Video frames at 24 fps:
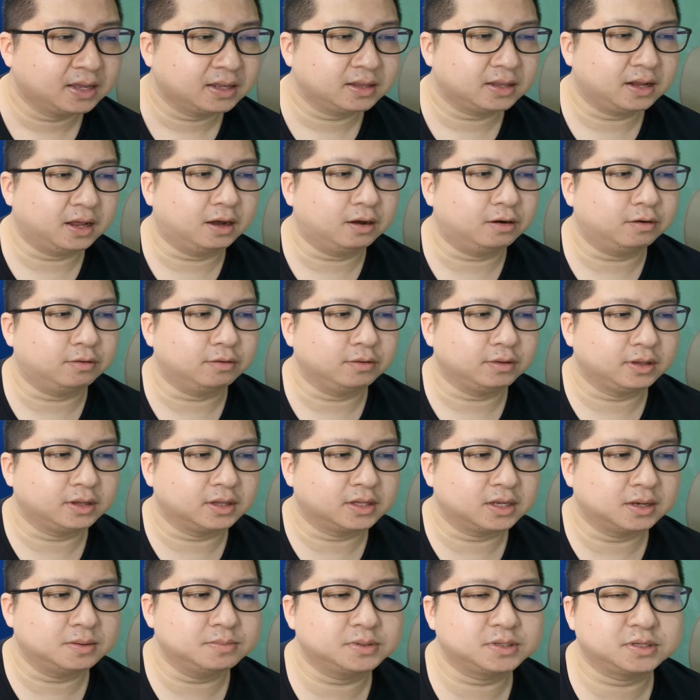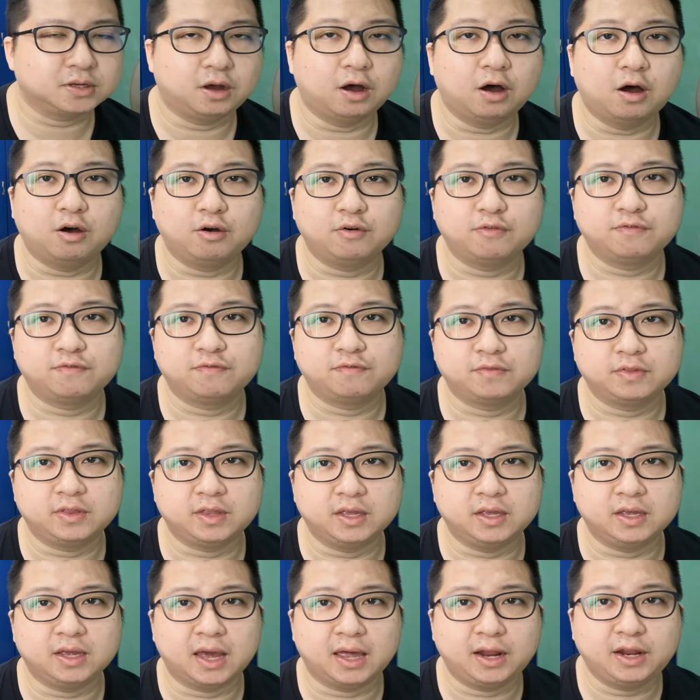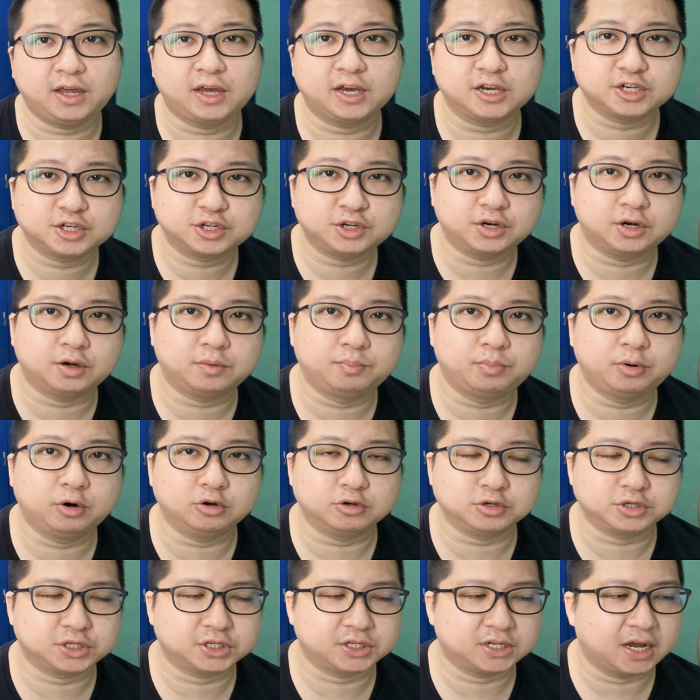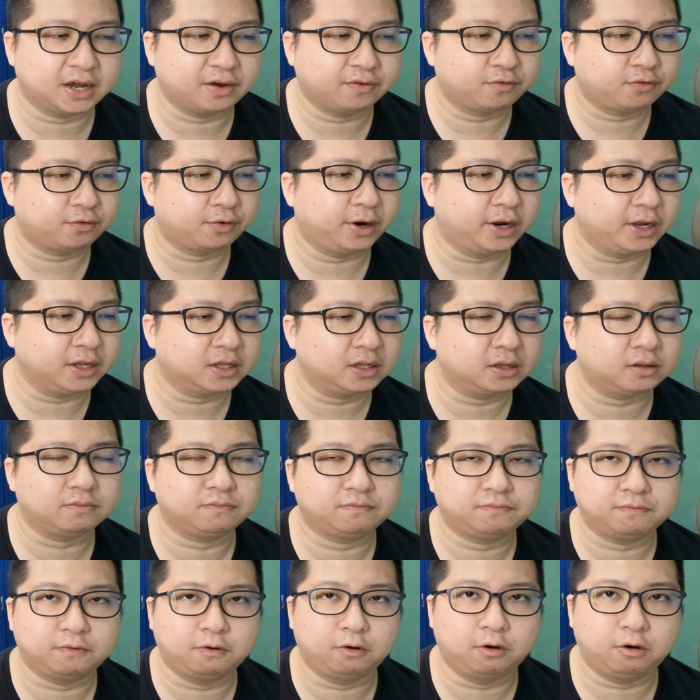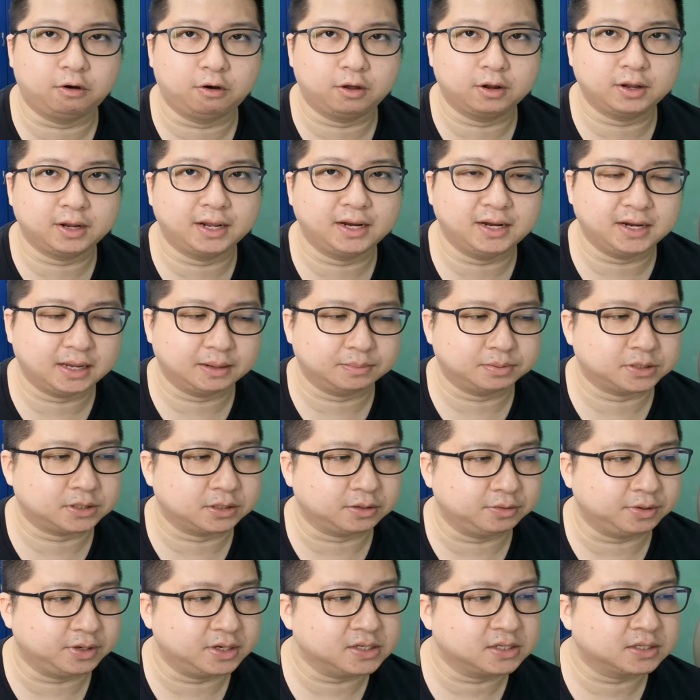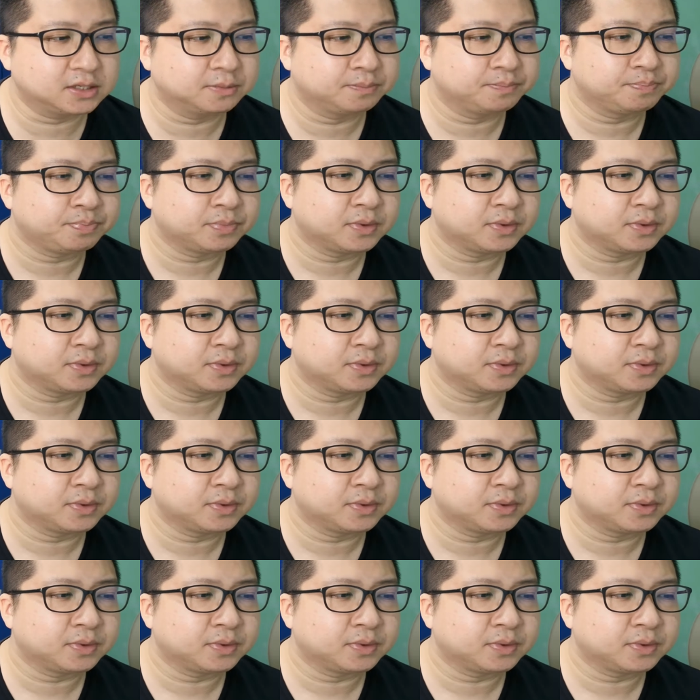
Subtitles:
Now, in terms of the educational approach that I've created for Online Lab Series,